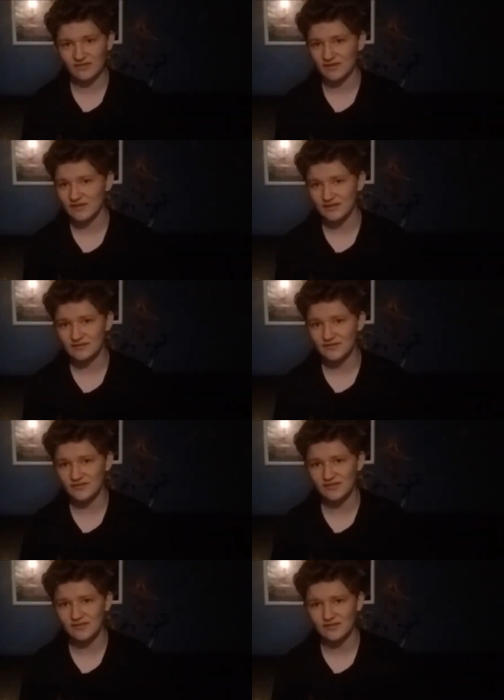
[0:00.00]
he
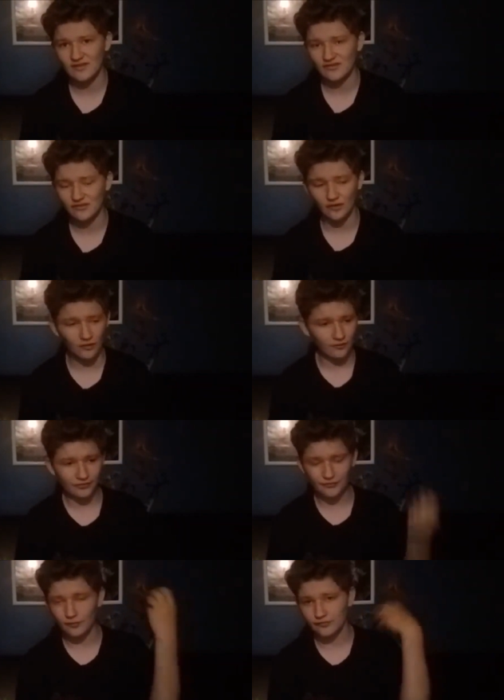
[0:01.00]
sees this
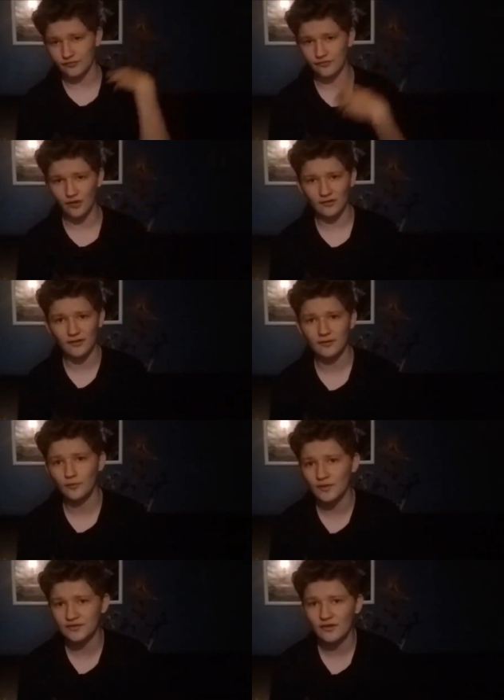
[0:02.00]
girl throws her doll out a
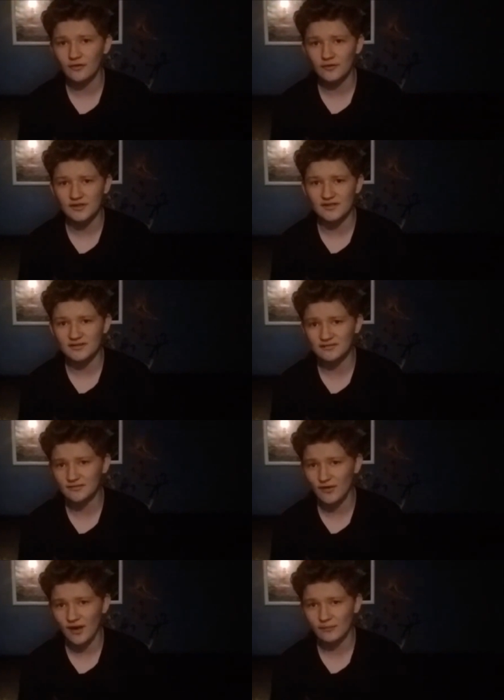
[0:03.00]
window, he
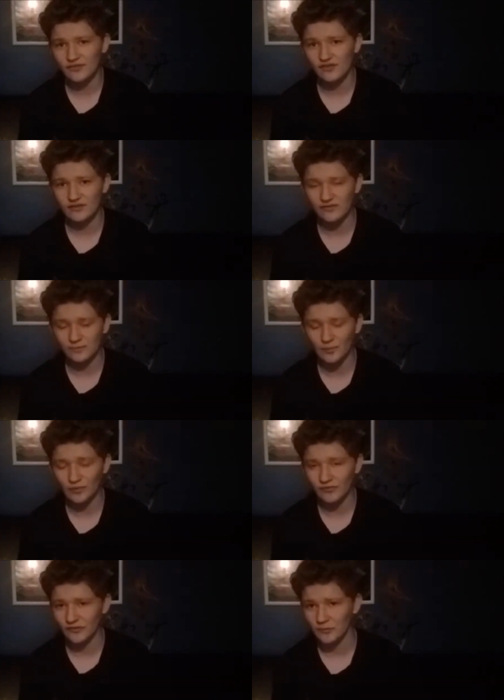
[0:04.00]
grabs it,
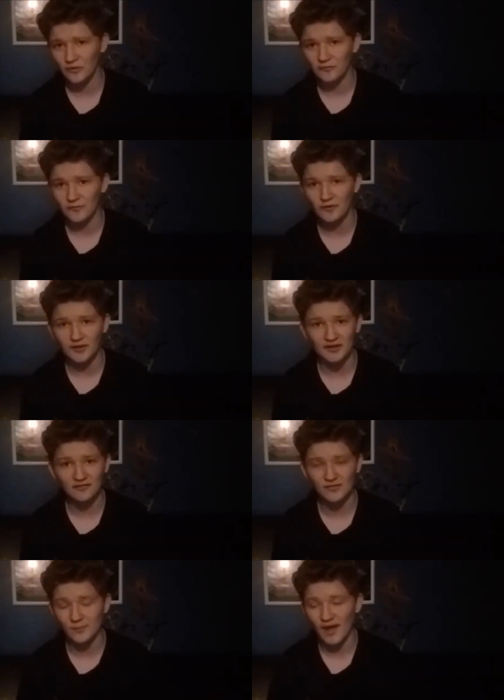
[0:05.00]
pulls them over, and
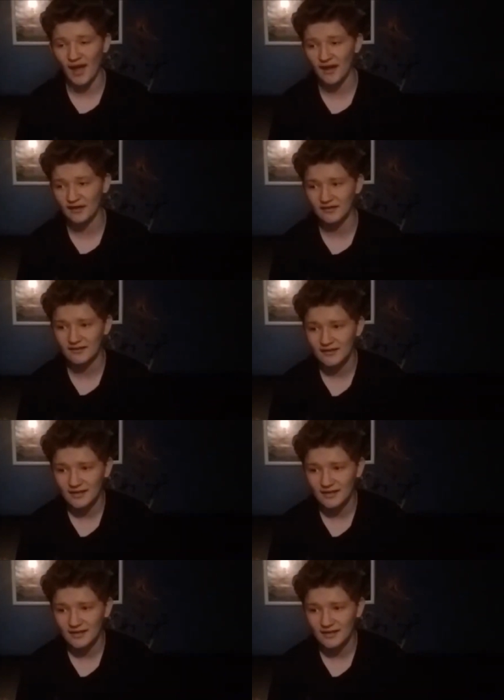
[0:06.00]
gives it back,